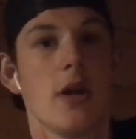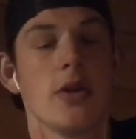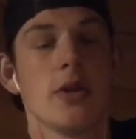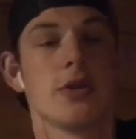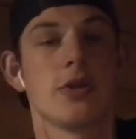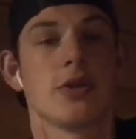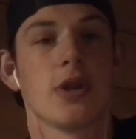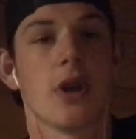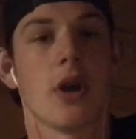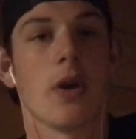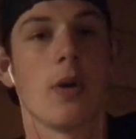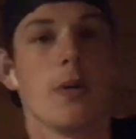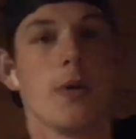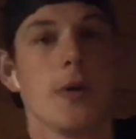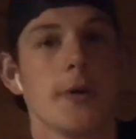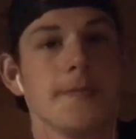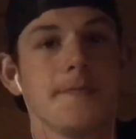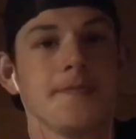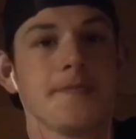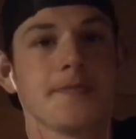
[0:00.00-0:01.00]
So
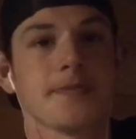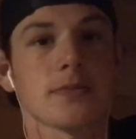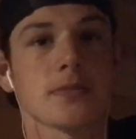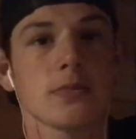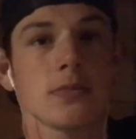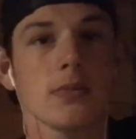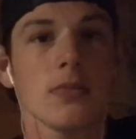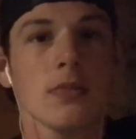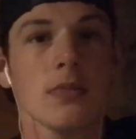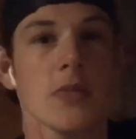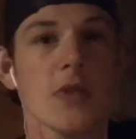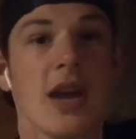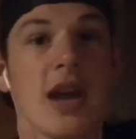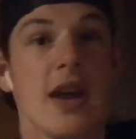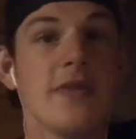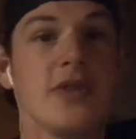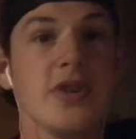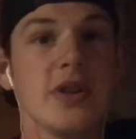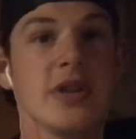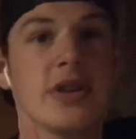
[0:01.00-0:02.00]

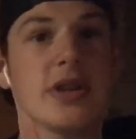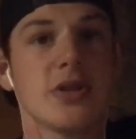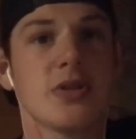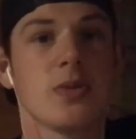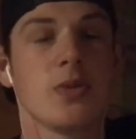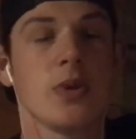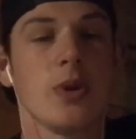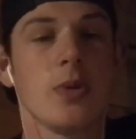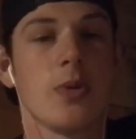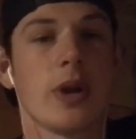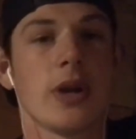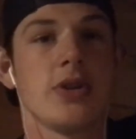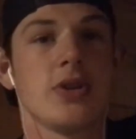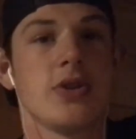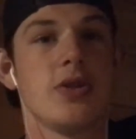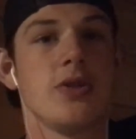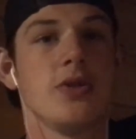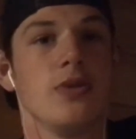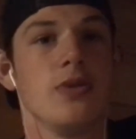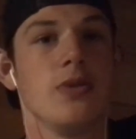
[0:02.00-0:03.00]
after this, we went
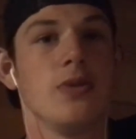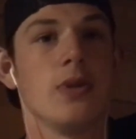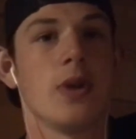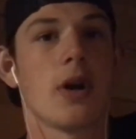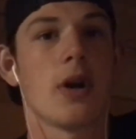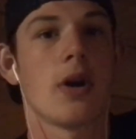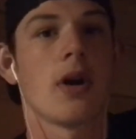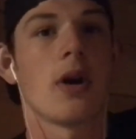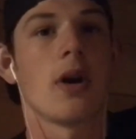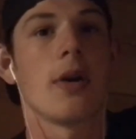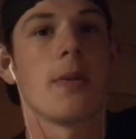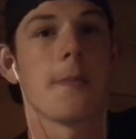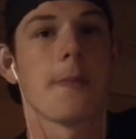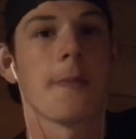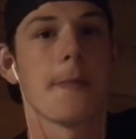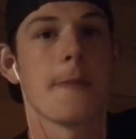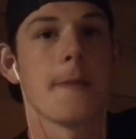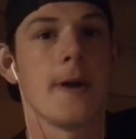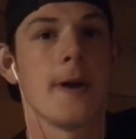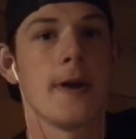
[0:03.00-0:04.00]
to,
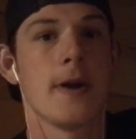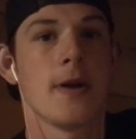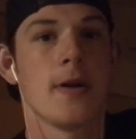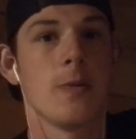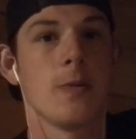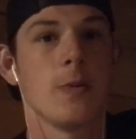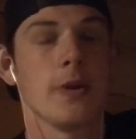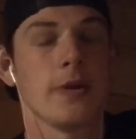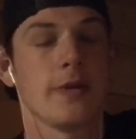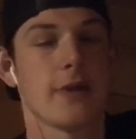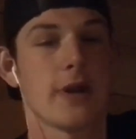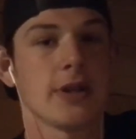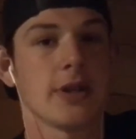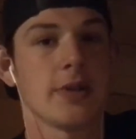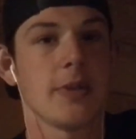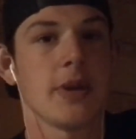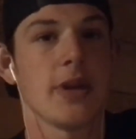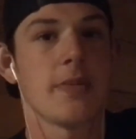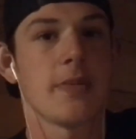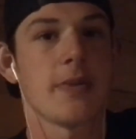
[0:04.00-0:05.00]
we finally
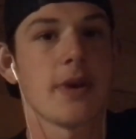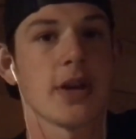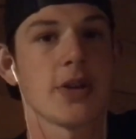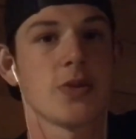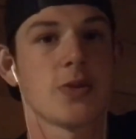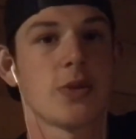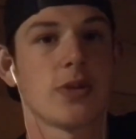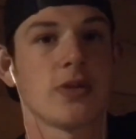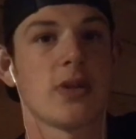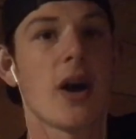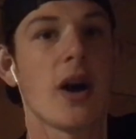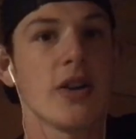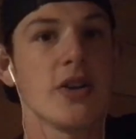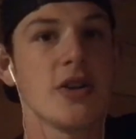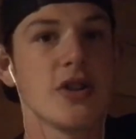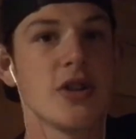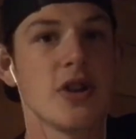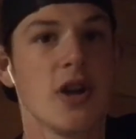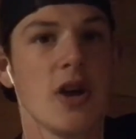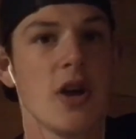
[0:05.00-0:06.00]
made it back to our
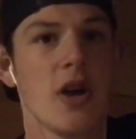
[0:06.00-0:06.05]
lodge.